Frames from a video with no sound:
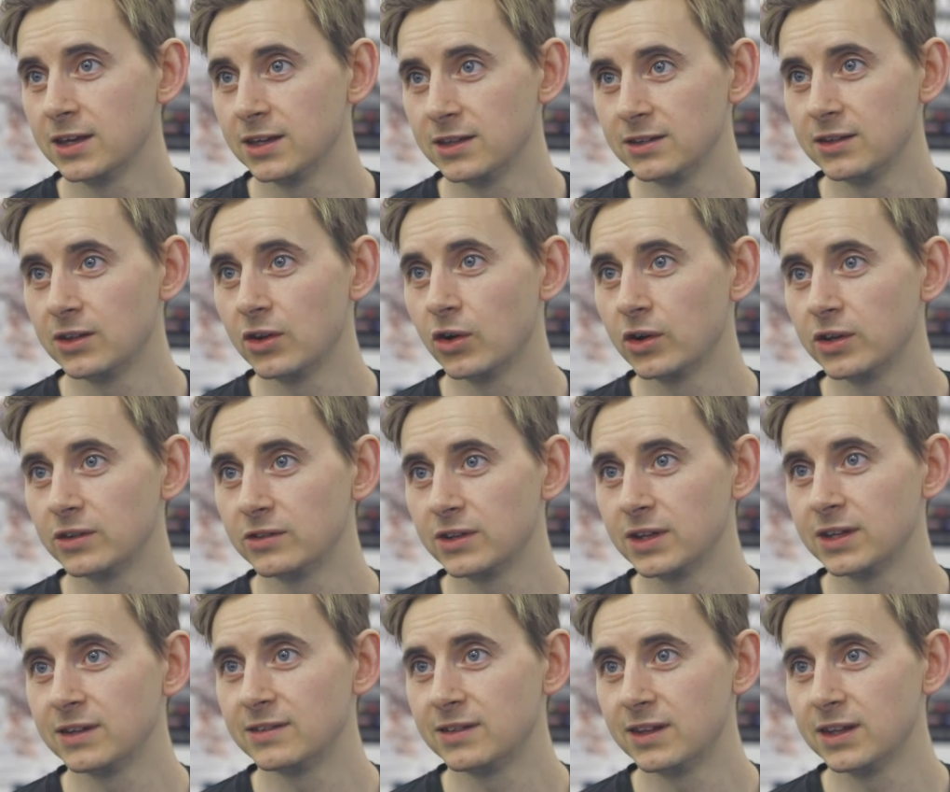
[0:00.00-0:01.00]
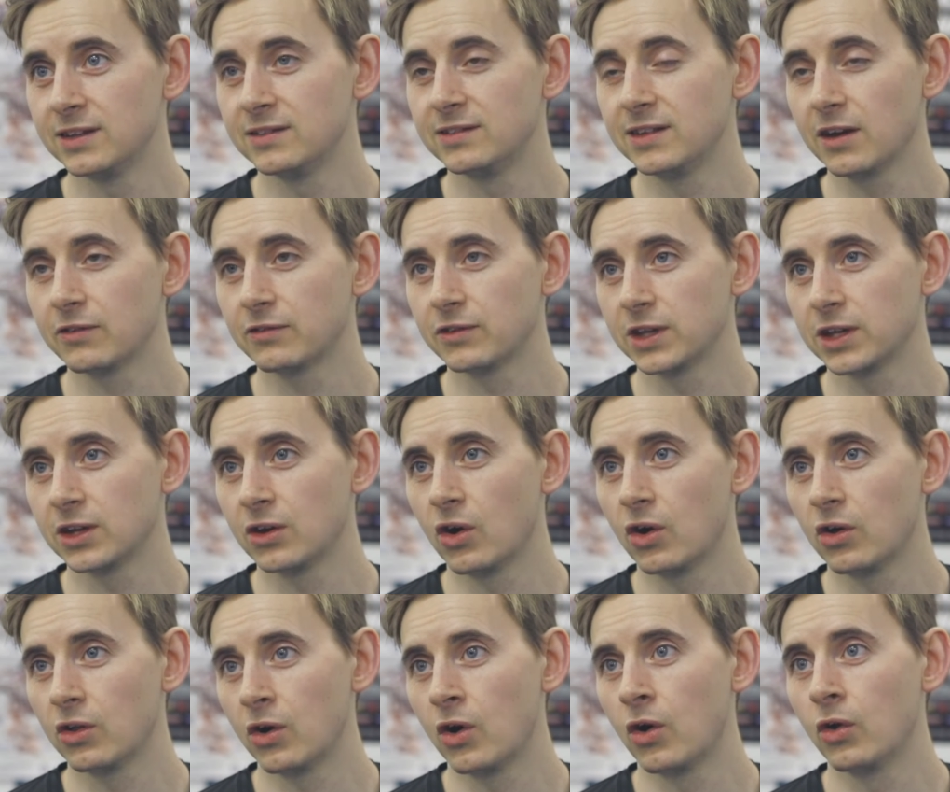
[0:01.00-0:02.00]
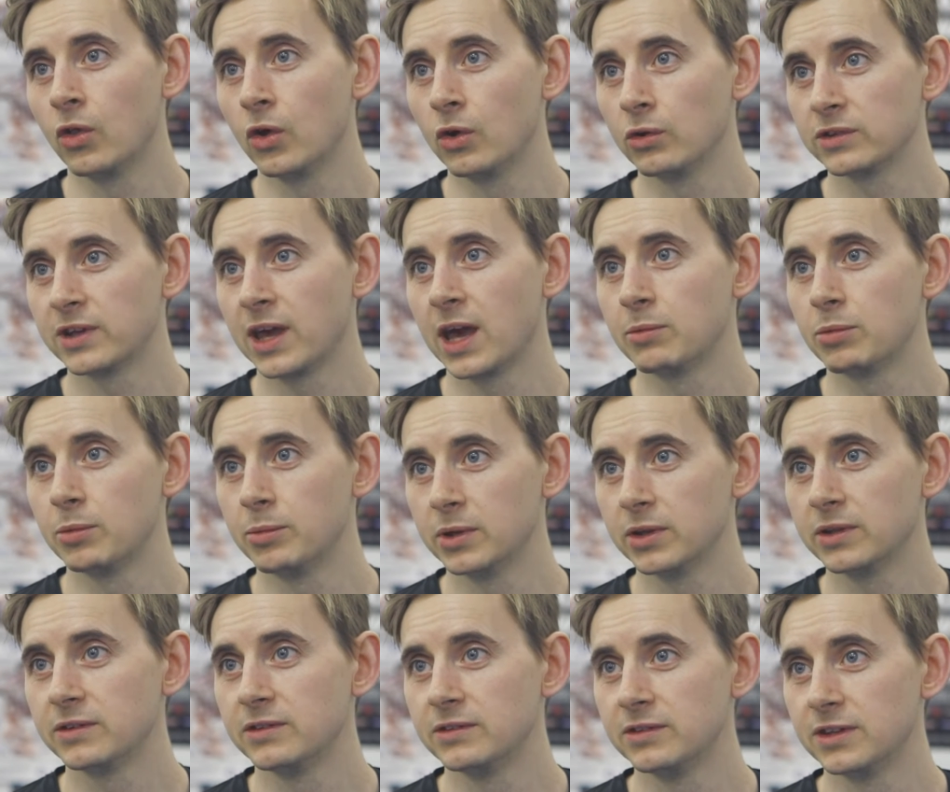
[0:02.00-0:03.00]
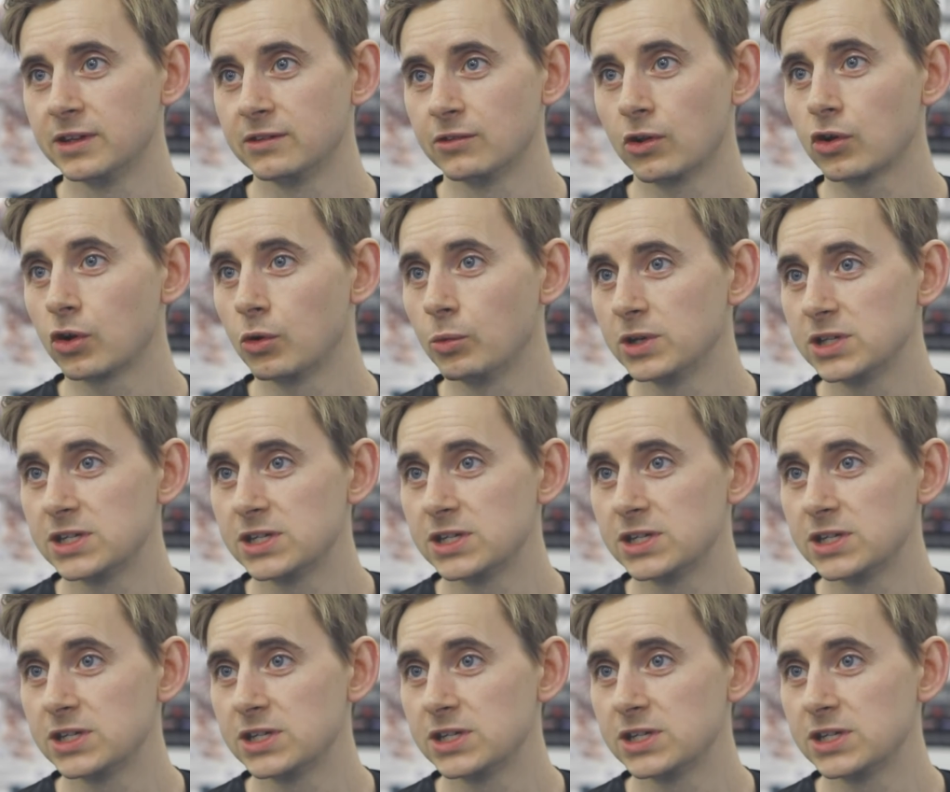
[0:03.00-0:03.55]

He's definitely got all those capabilities in his locker,